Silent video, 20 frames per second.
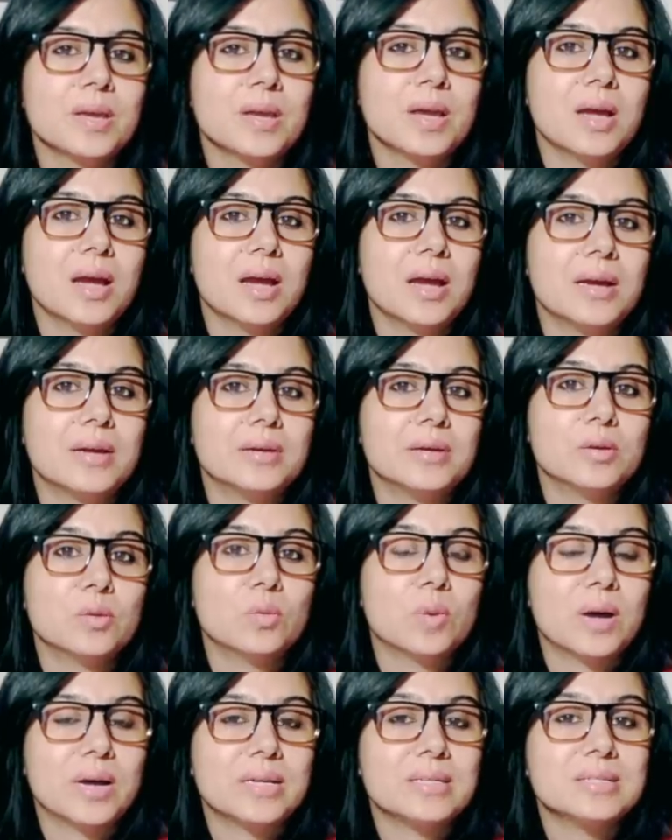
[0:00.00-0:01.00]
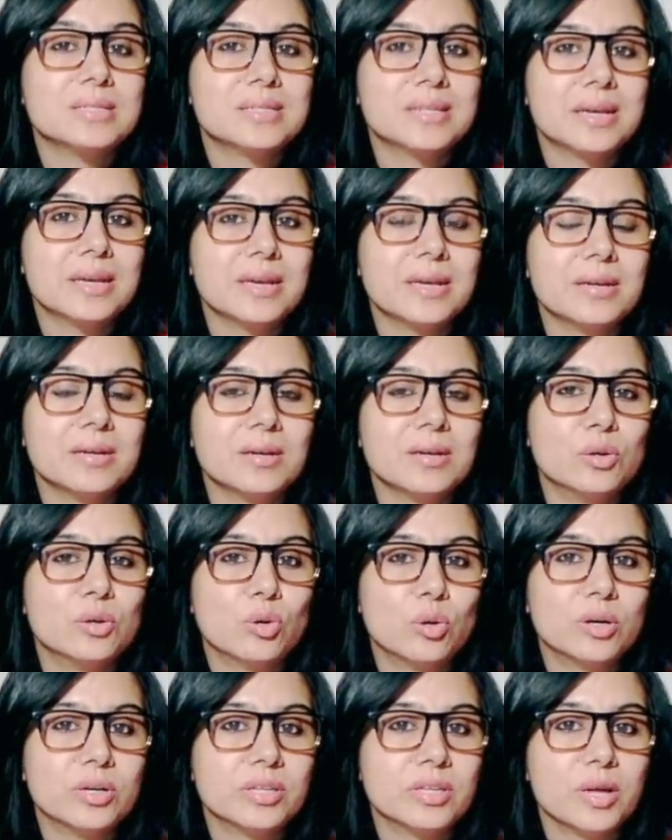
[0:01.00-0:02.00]
And why is there a
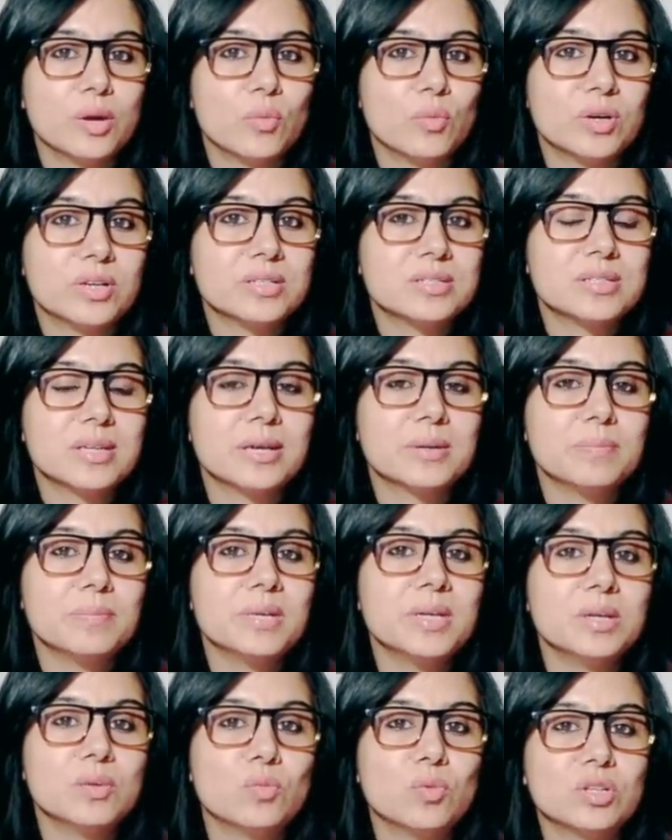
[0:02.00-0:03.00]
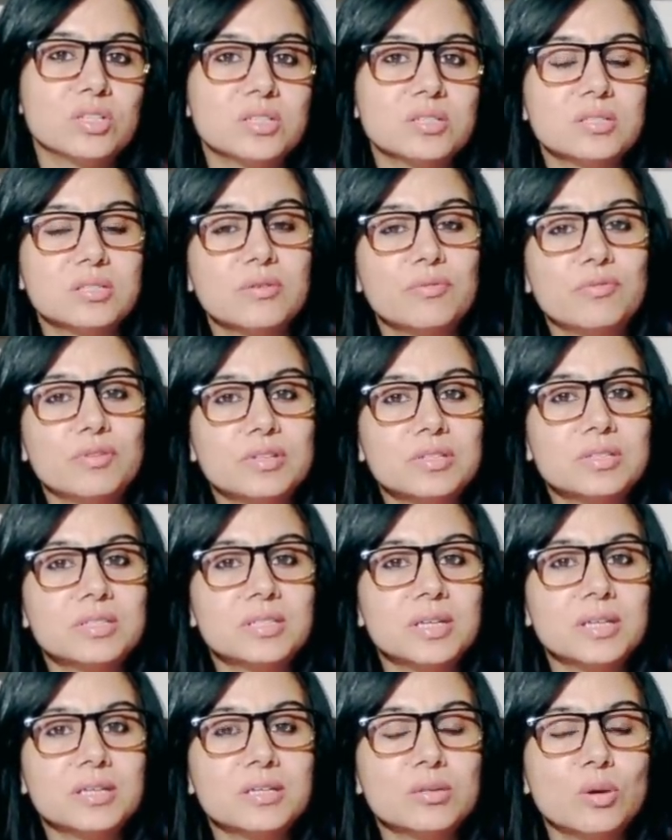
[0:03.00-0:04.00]
knot there? What does that mean? What does the first
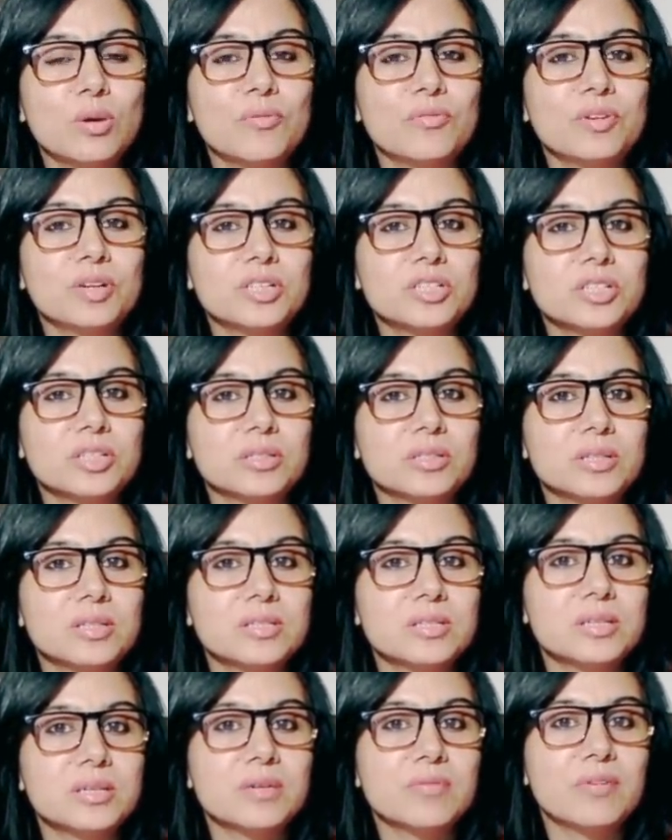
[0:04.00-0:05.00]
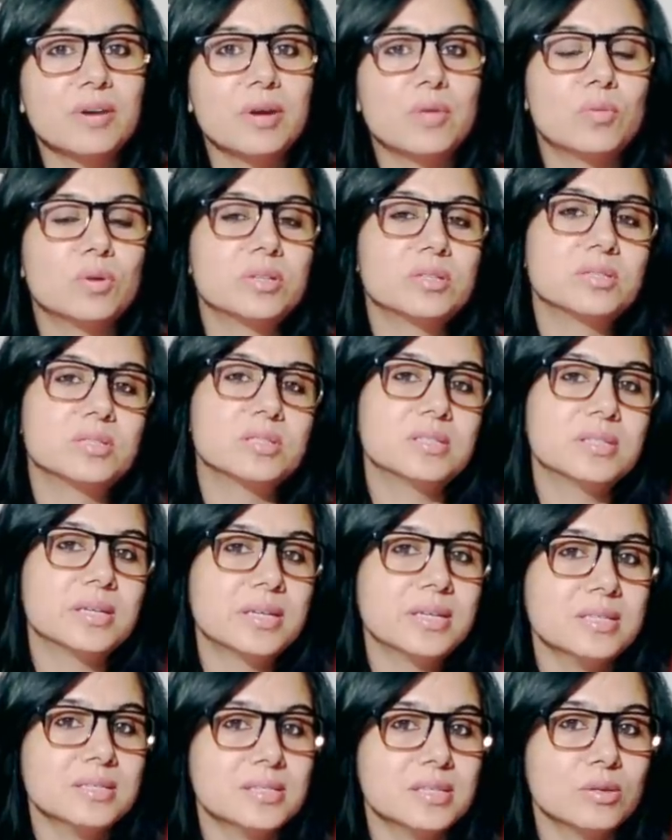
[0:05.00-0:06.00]
set of nakshatra signify? What does the
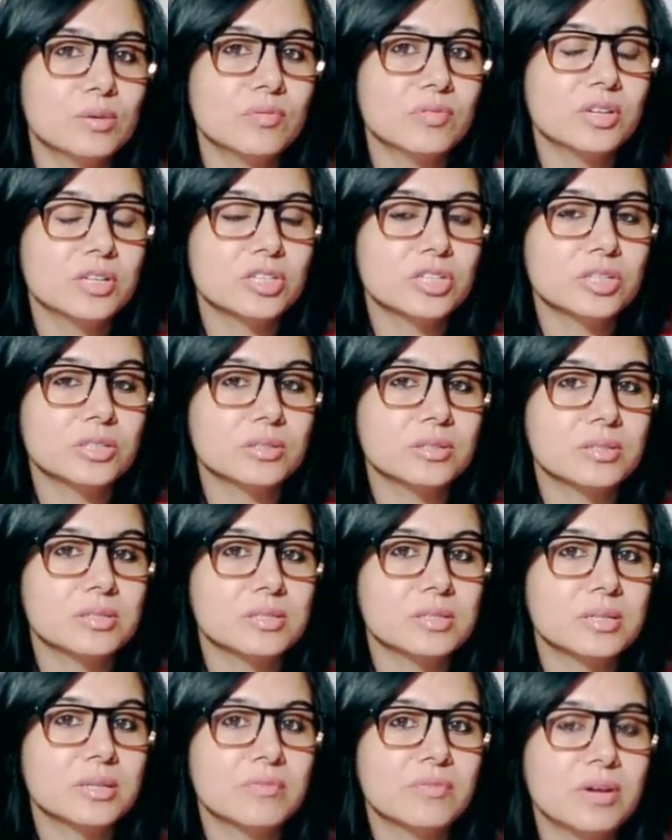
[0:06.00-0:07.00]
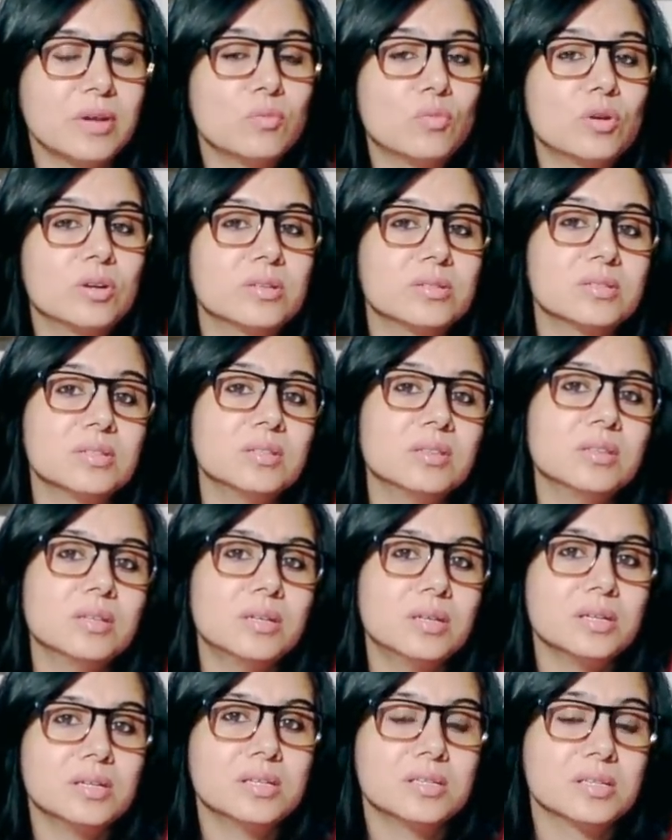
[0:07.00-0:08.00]
second set of nakshatra signify? And what does the
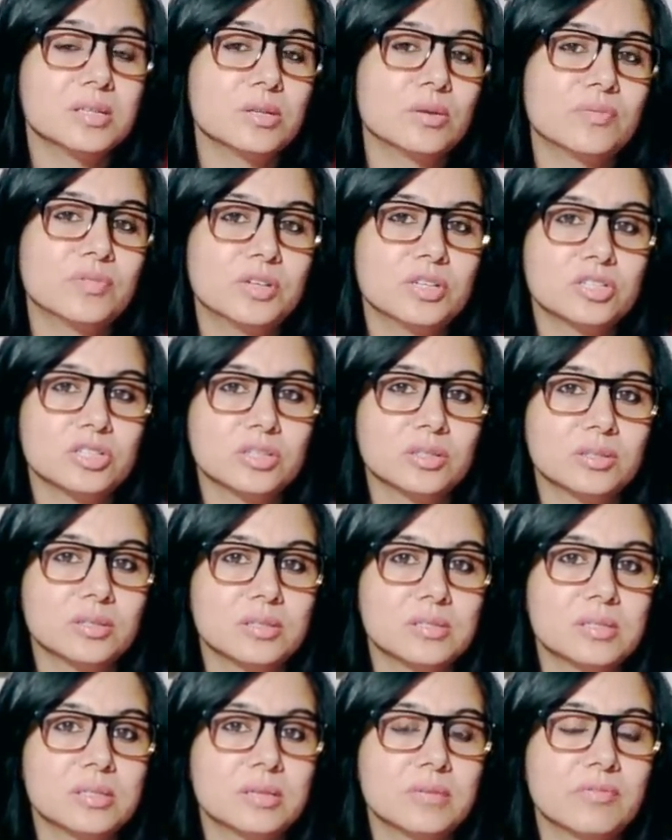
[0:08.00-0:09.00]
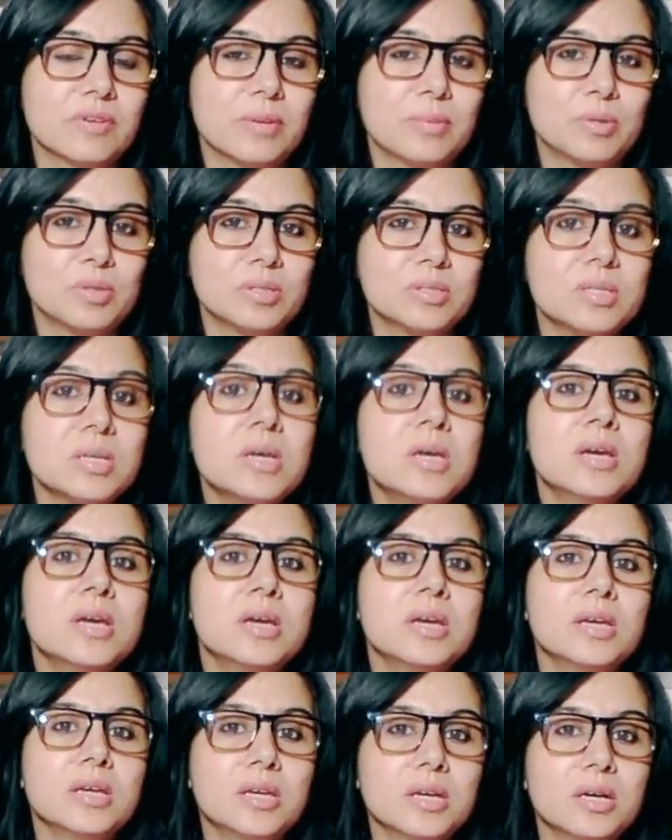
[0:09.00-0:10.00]
third set of nakshatra signify? Because
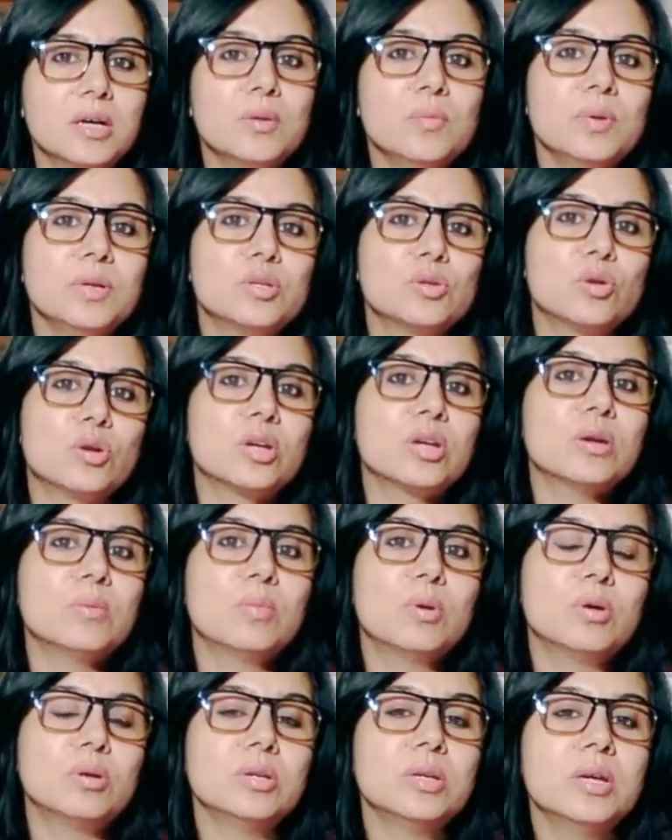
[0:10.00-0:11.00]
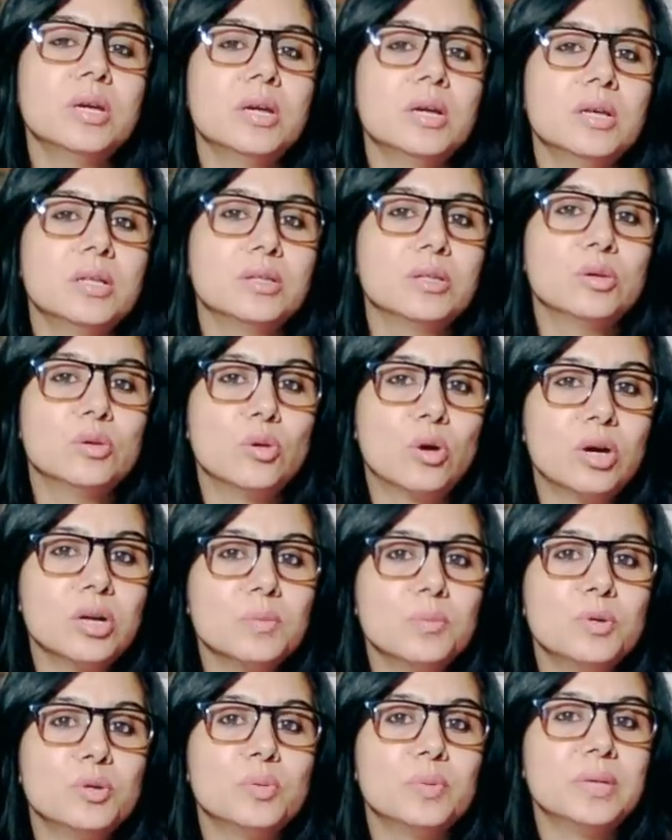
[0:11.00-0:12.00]
here we're talking about the
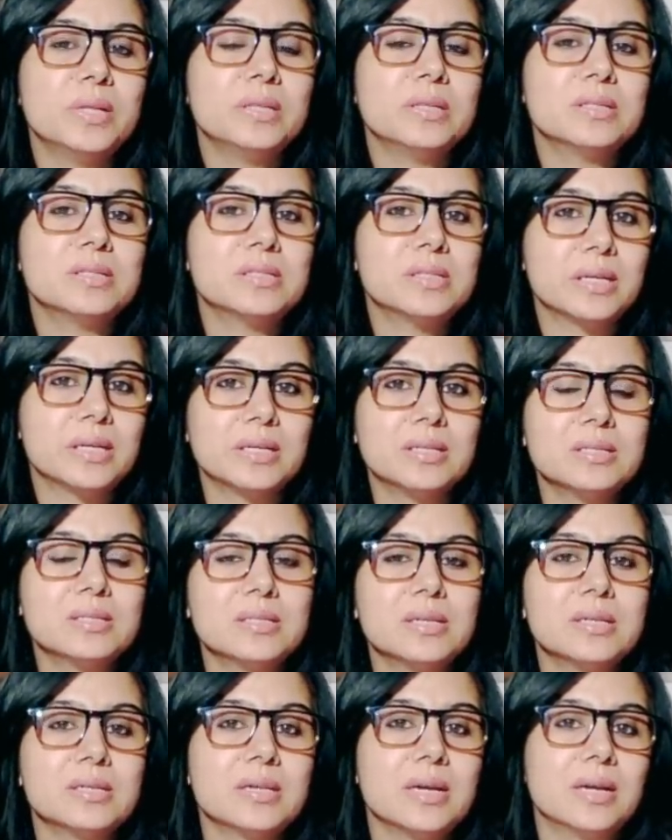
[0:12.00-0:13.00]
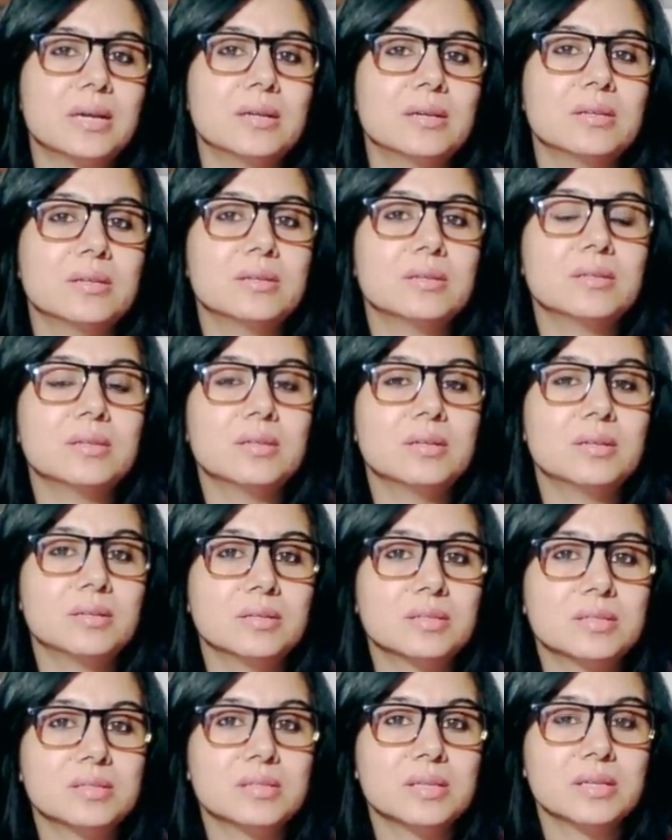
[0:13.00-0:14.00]
knot between the second set and the
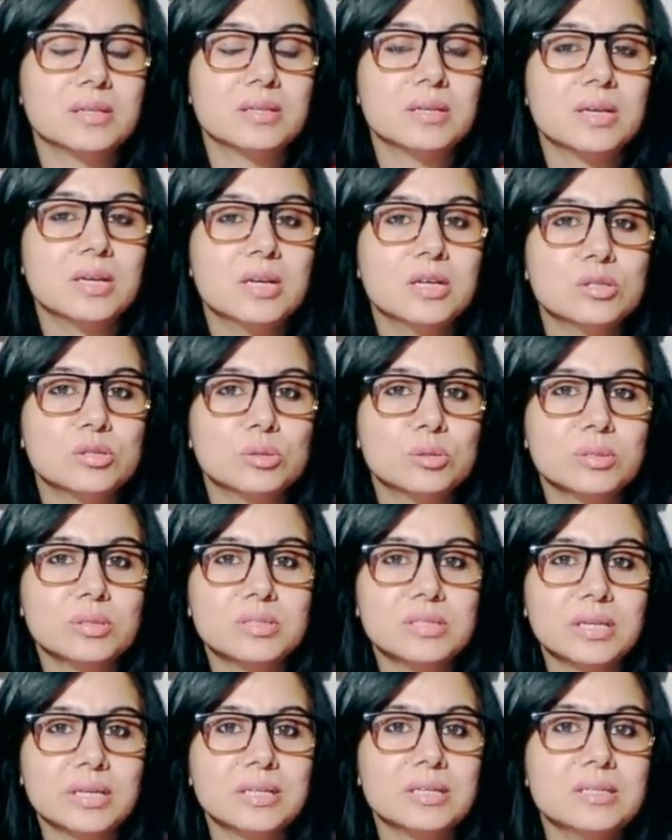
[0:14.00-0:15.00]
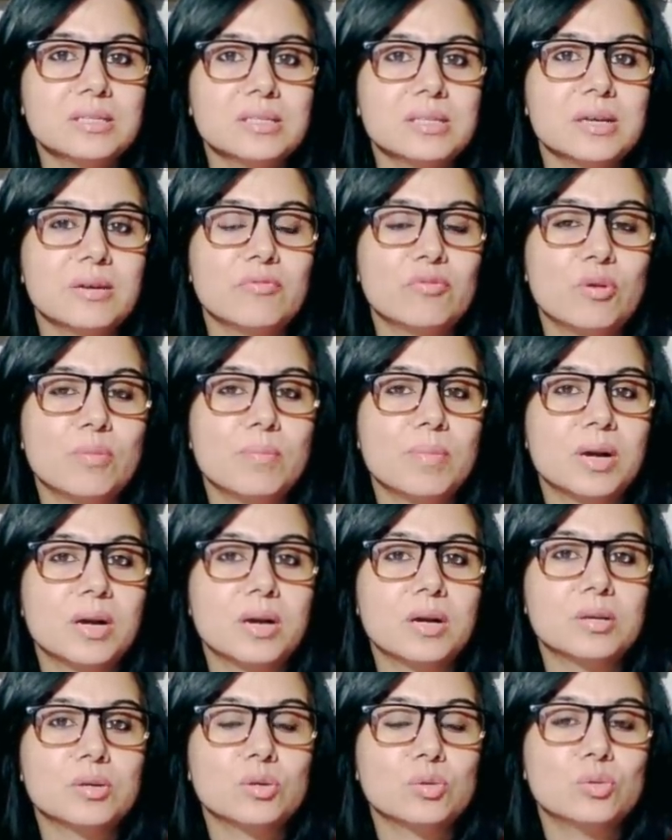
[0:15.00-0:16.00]
third set. So the second set from
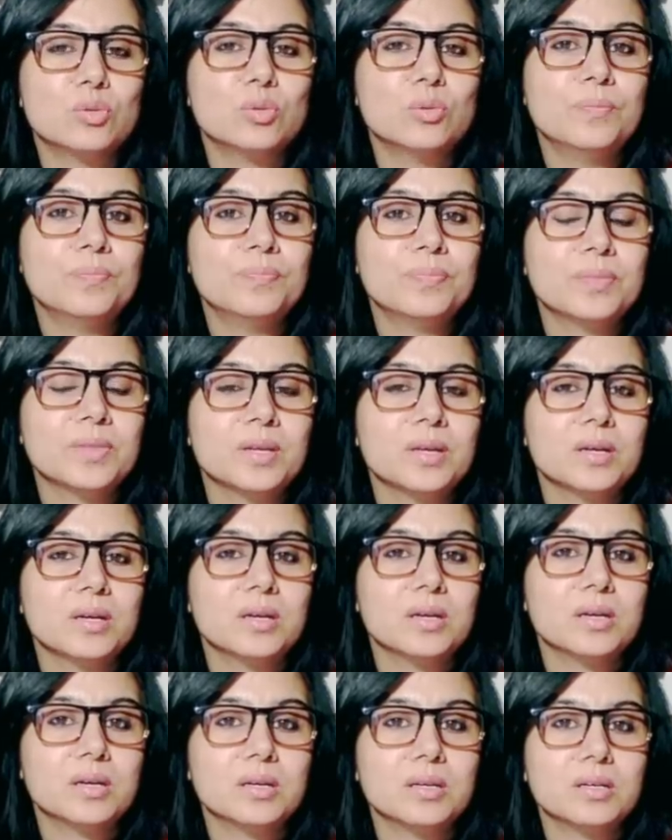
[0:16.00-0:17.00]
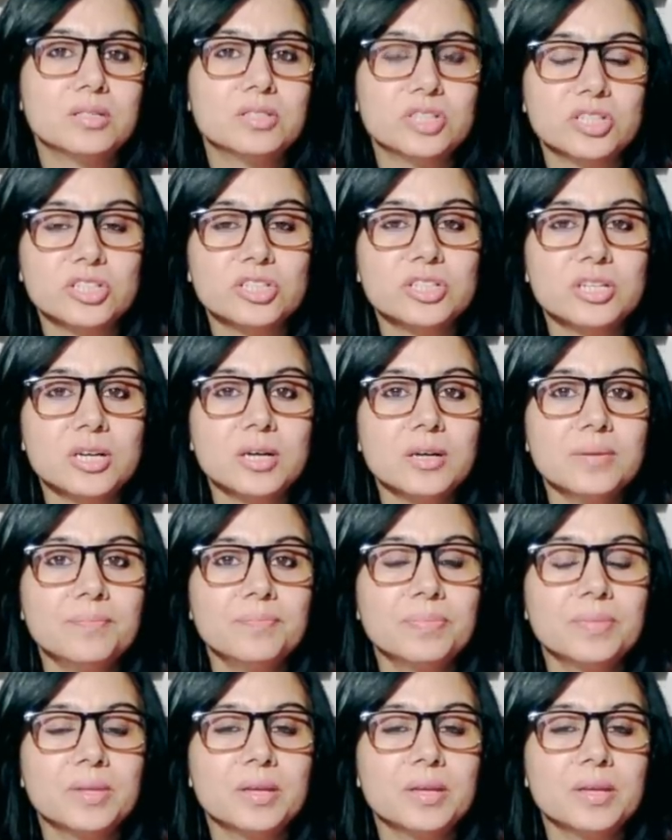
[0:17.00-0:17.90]
Magha to Jeshtha.